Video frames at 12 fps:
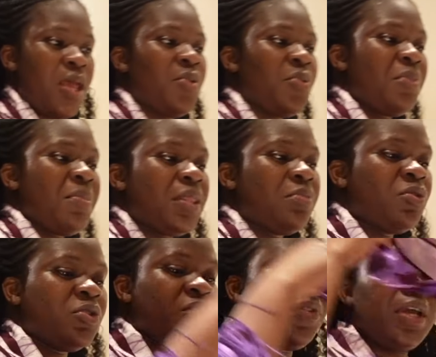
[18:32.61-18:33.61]
want to make the
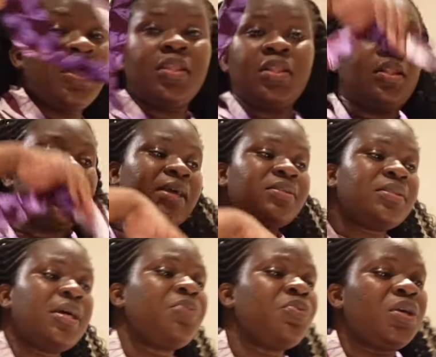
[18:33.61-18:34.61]
most of it. And then the last
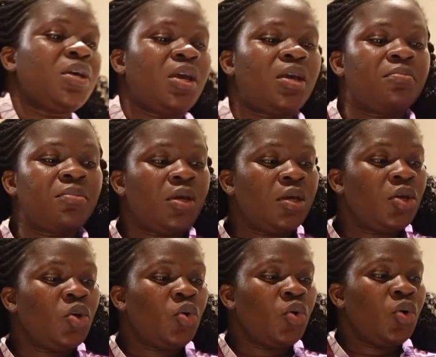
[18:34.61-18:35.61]
time we came,